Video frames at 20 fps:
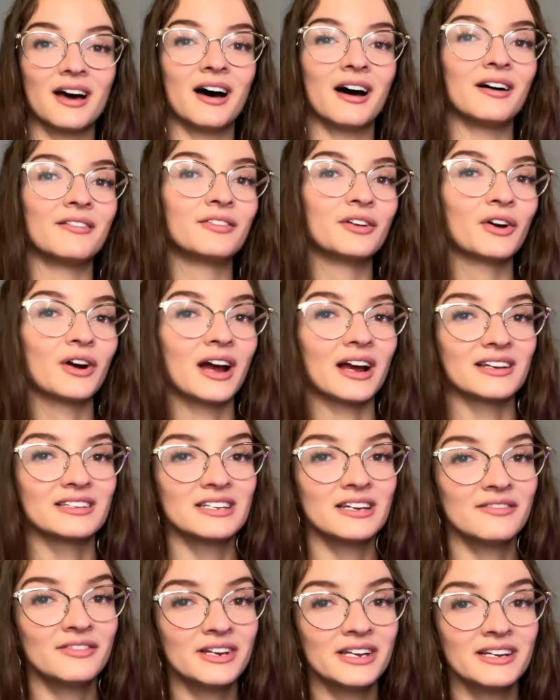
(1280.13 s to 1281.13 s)
of your
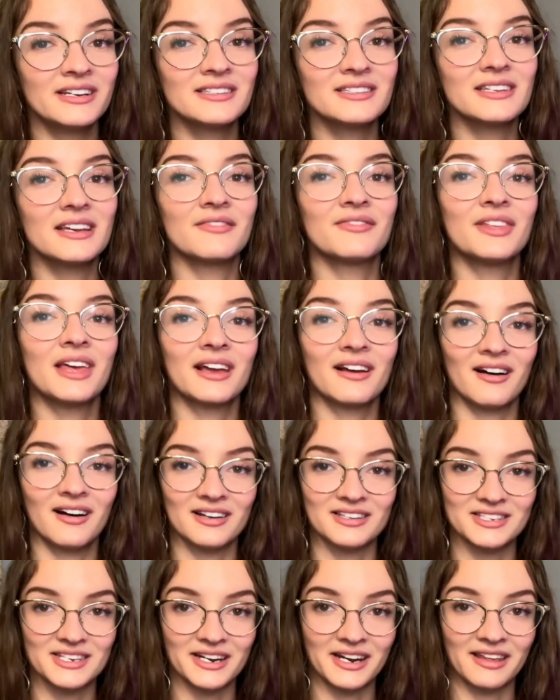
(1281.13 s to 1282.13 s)
activities if they
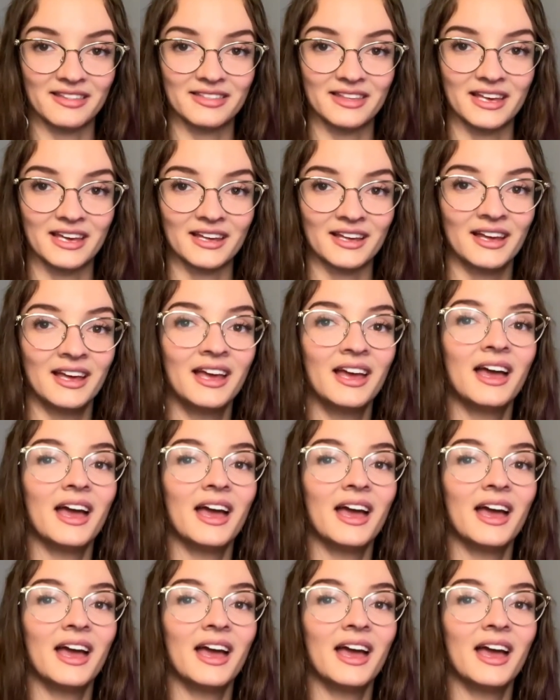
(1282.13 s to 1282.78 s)
cost anything,